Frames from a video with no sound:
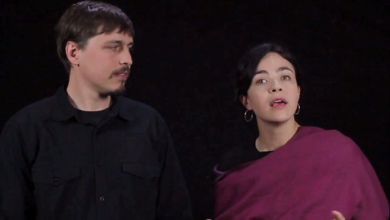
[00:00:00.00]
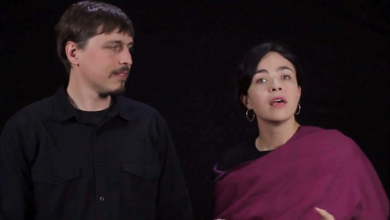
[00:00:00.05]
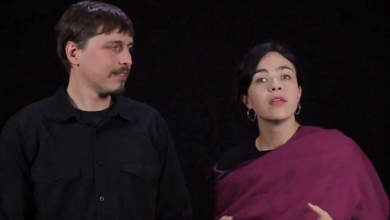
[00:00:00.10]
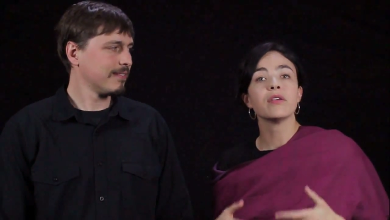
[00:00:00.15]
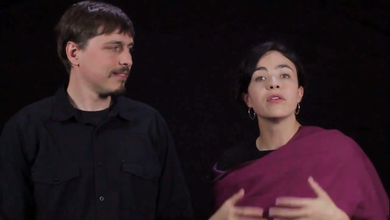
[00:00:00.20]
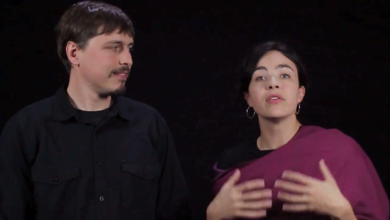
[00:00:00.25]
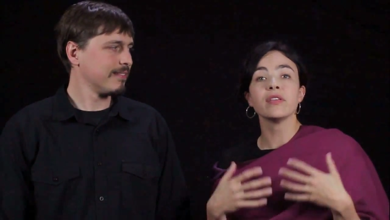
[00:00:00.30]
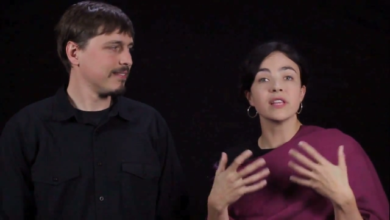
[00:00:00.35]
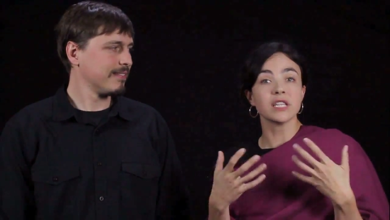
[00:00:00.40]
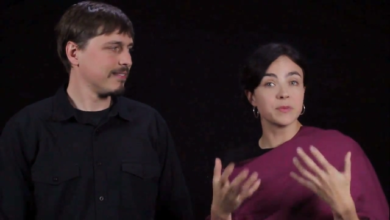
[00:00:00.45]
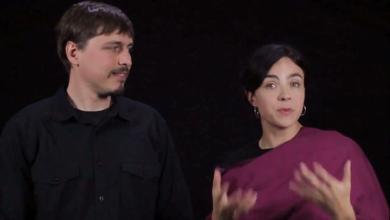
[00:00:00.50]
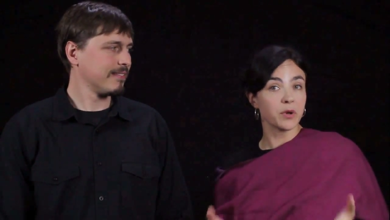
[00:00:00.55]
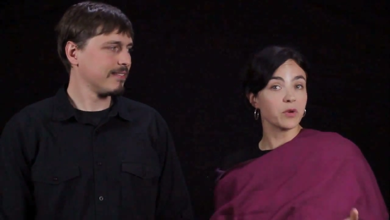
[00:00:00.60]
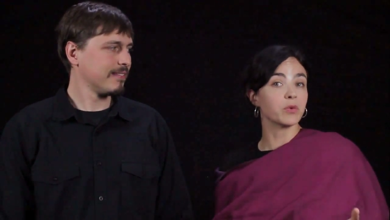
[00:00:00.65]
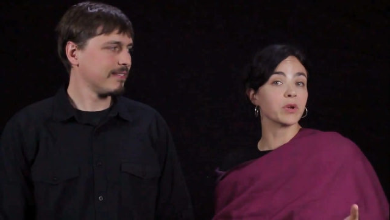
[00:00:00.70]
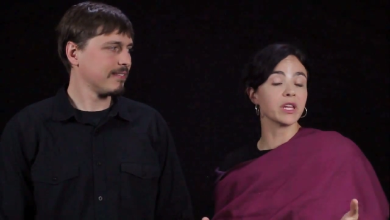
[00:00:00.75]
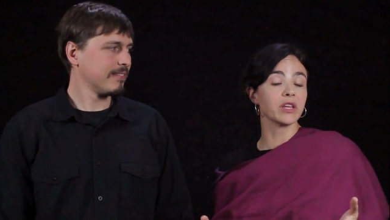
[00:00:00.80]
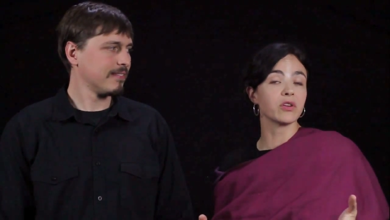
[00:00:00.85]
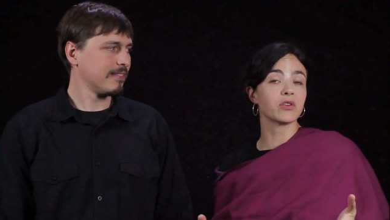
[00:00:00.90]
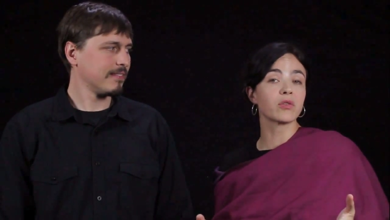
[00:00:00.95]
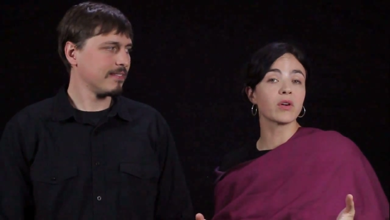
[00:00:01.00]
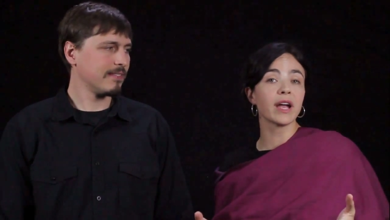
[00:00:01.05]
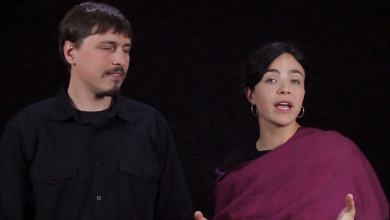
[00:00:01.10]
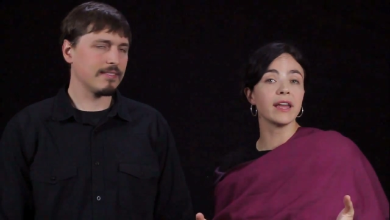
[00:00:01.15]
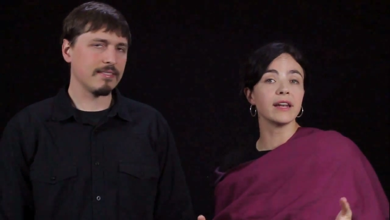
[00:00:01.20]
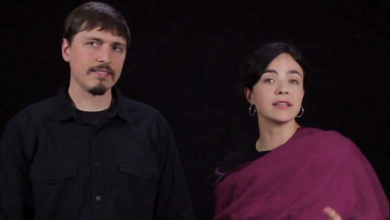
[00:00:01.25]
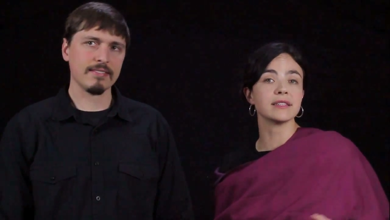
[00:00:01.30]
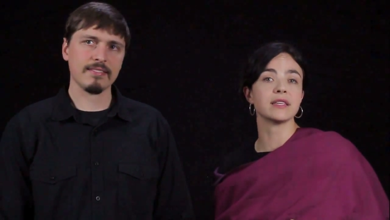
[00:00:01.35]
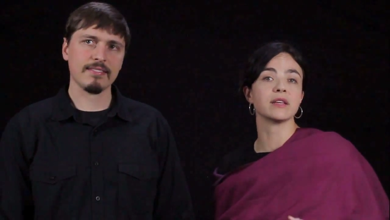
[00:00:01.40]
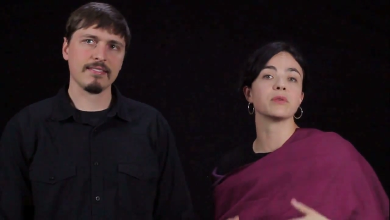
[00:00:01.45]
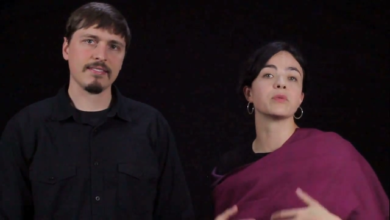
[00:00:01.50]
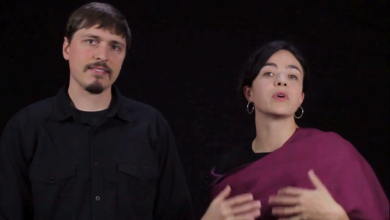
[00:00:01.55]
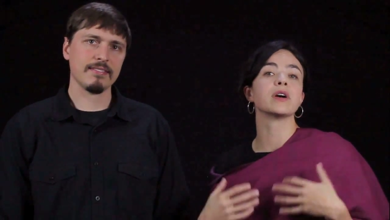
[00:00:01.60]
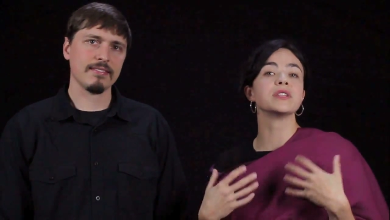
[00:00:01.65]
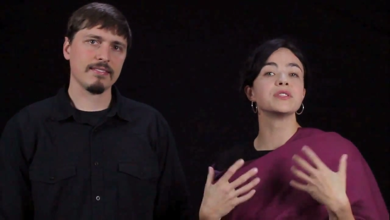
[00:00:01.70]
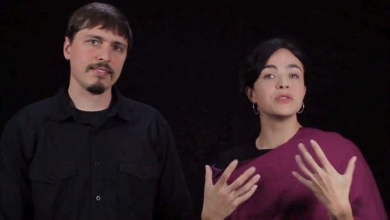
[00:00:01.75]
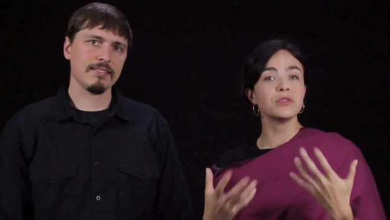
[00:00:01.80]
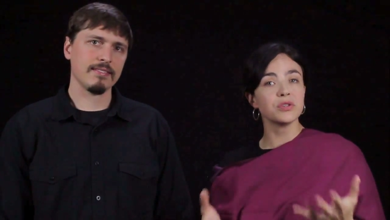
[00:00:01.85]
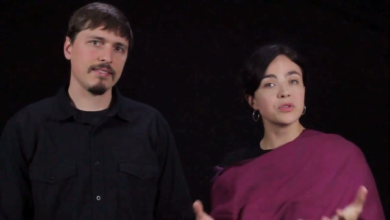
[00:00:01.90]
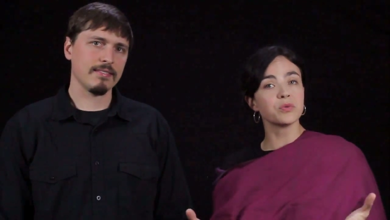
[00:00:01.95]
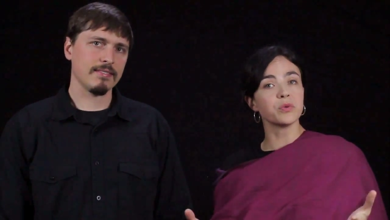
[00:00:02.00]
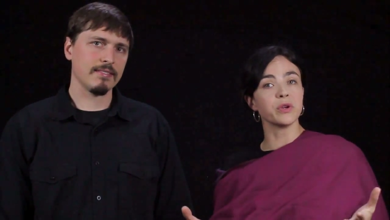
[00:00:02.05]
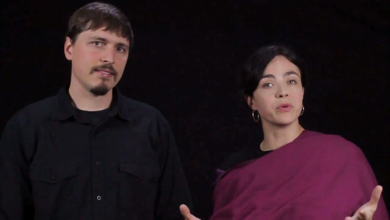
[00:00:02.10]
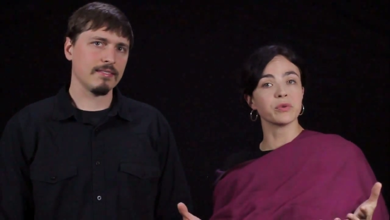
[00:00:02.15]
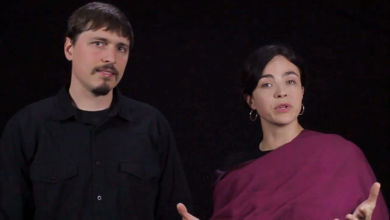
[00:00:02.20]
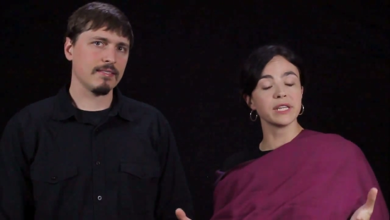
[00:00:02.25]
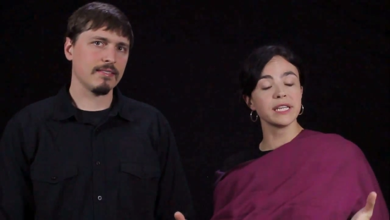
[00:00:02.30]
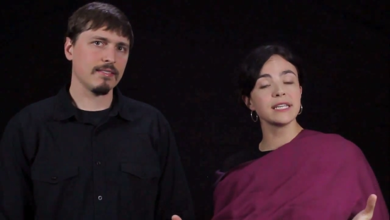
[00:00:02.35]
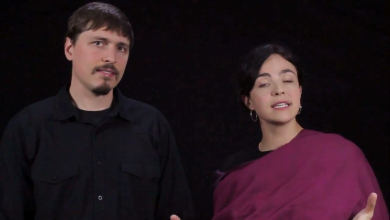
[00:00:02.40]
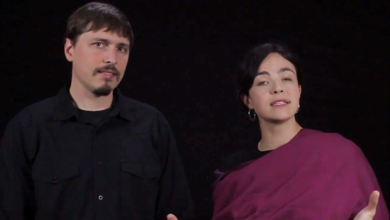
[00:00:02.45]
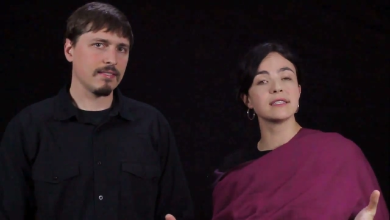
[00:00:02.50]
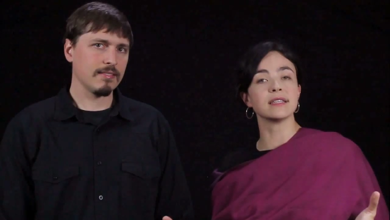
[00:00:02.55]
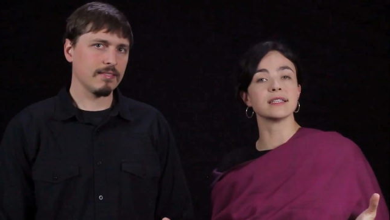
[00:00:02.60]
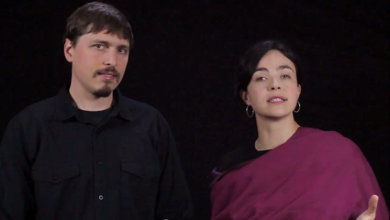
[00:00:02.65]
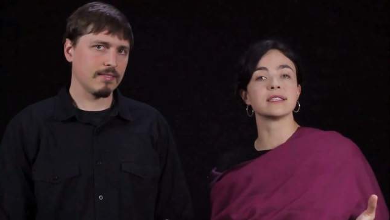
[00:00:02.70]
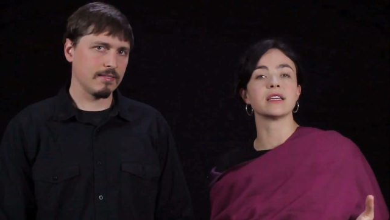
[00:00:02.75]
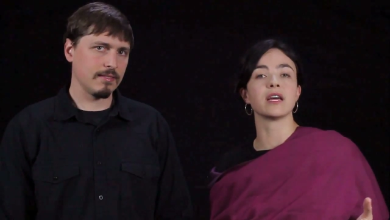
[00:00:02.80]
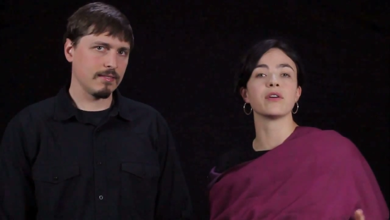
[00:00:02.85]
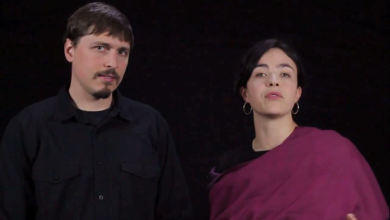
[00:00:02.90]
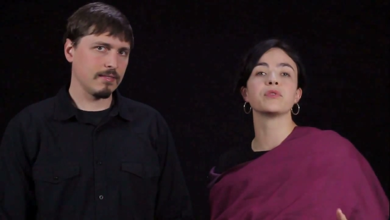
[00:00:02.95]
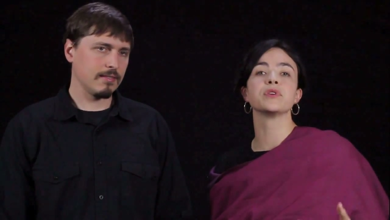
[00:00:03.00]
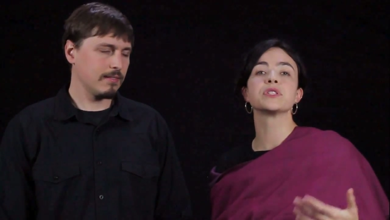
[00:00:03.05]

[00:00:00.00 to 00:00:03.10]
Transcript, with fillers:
Speaker 1: the thing that's been really great is that as soon as we released this stuff,